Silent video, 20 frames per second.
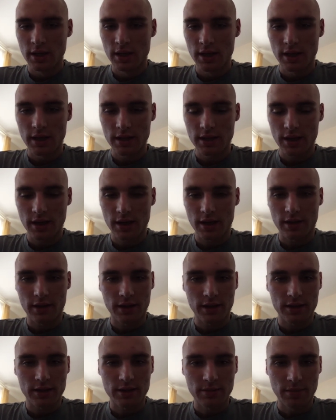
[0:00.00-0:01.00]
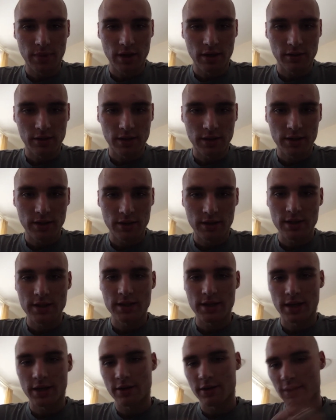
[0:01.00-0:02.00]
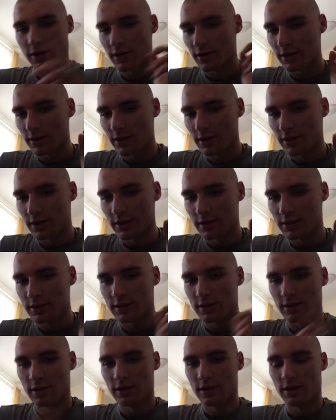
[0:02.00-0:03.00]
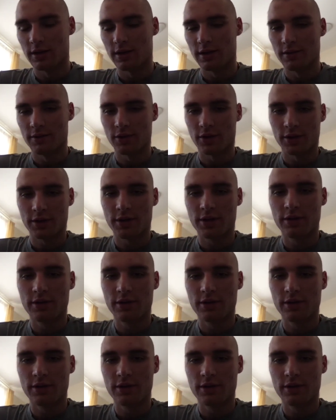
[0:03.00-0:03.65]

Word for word: and yeah that's about it this haircut is uh, not